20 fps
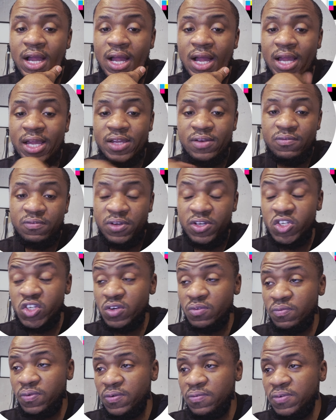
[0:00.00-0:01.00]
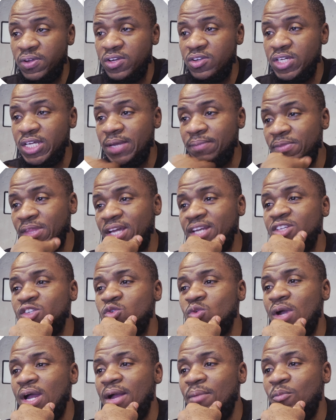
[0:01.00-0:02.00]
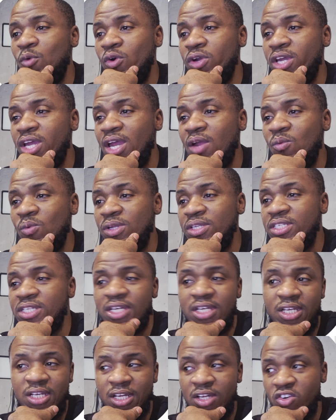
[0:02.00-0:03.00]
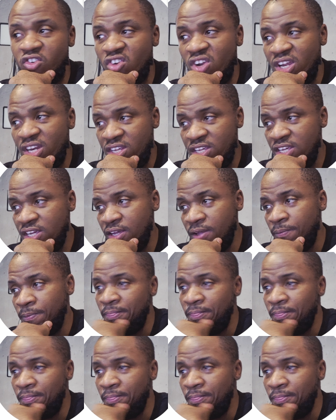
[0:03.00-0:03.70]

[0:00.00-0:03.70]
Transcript: invasion for value gap. That is why I'm okay with taking a trade here.